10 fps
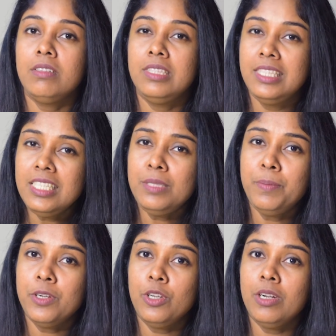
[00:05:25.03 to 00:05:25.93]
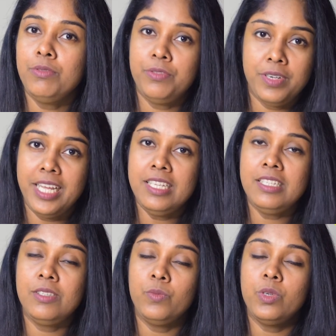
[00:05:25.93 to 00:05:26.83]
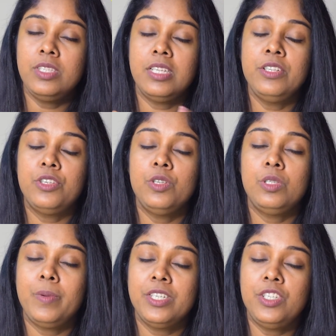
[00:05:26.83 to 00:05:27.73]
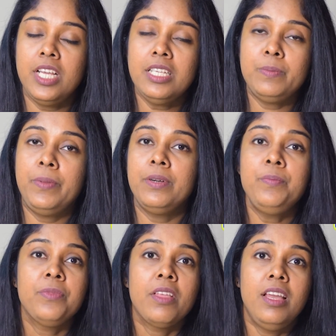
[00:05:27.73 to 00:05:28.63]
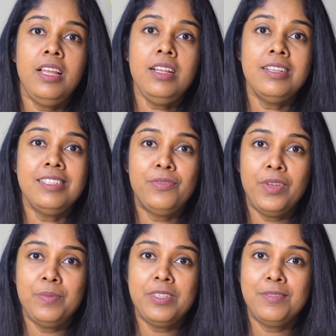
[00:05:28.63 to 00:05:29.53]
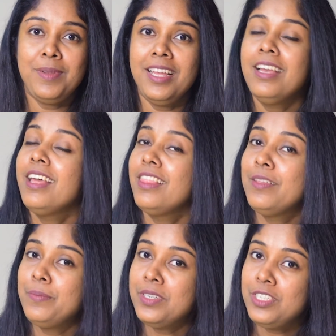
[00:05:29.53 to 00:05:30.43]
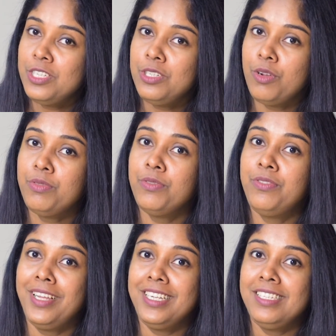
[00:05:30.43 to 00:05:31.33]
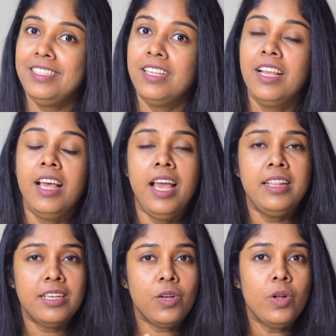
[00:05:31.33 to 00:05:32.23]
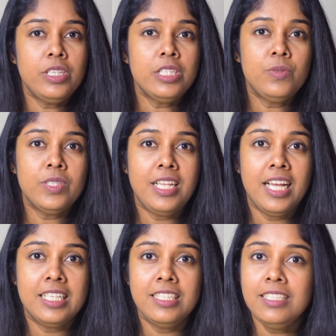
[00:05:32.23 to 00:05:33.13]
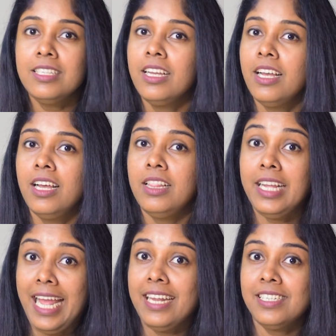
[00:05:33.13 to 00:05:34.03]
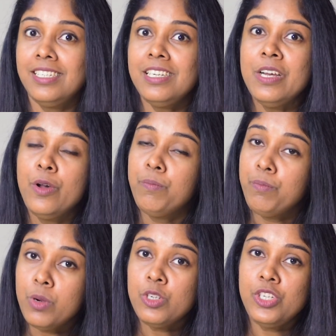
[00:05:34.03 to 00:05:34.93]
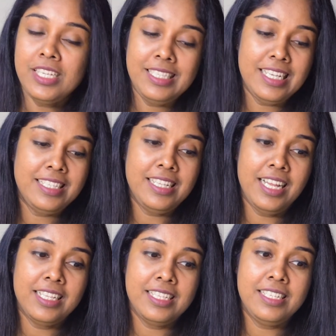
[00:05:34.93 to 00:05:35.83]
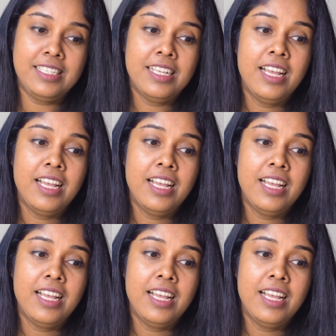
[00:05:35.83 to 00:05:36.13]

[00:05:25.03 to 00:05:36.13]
this particular phrase was introduced by Shakespeare in his famous play The Merchant of Venice, and the context was like this. The character Portia says like this: